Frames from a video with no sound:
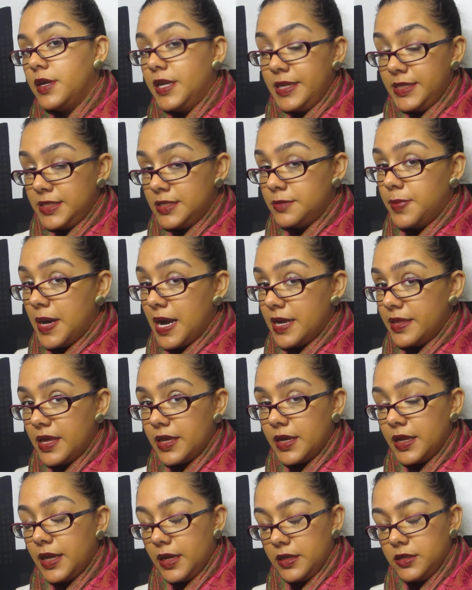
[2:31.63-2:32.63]
And I did buy
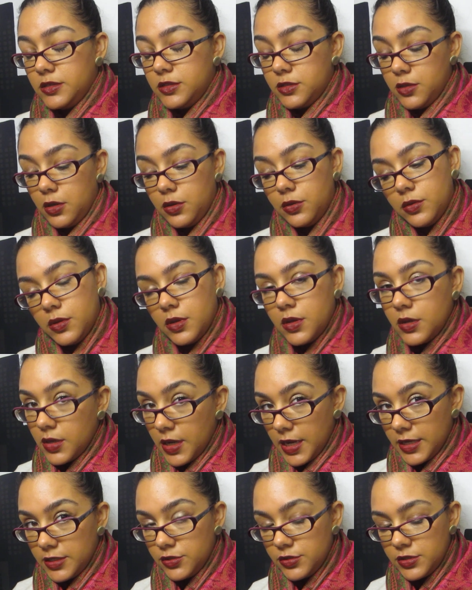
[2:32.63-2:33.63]
that again. So
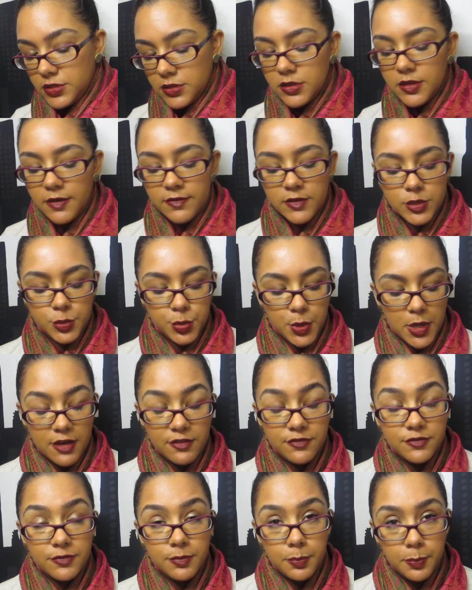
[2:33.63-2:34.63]
I do still love the
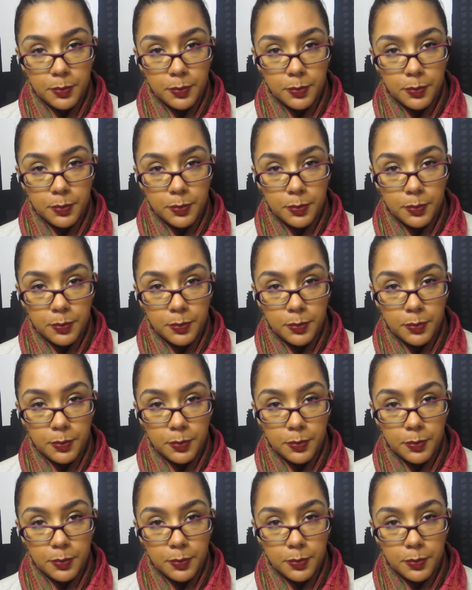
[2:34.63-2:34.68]
Suave.